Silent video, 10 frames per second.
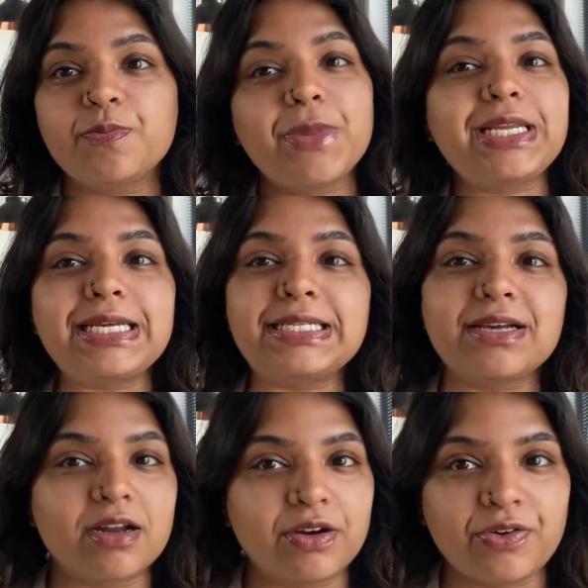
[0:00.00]
meeting
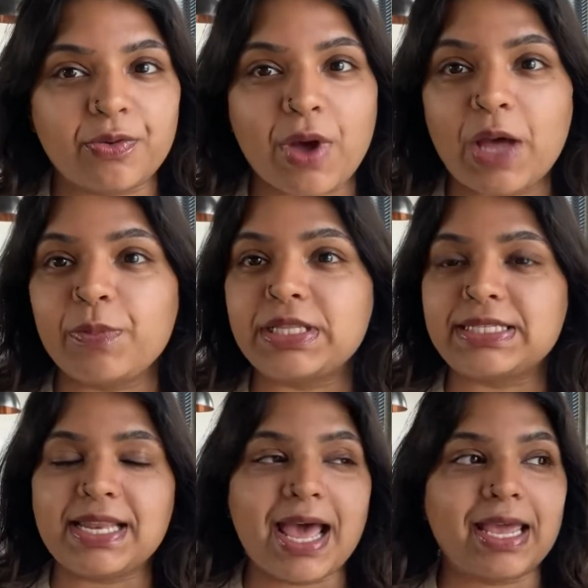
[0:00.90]
certain requirements
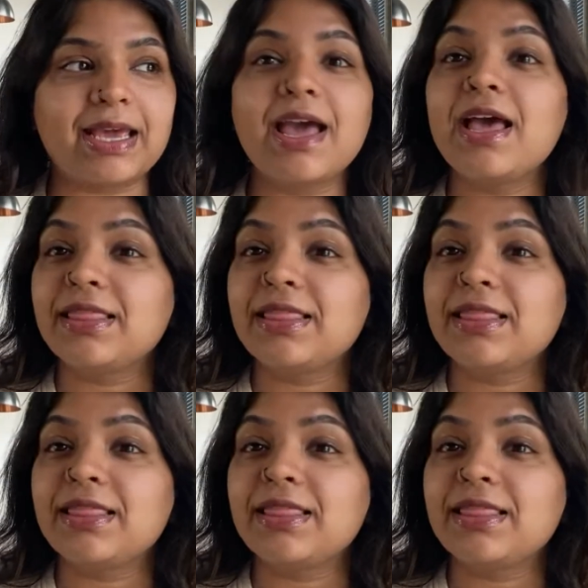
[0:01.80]
like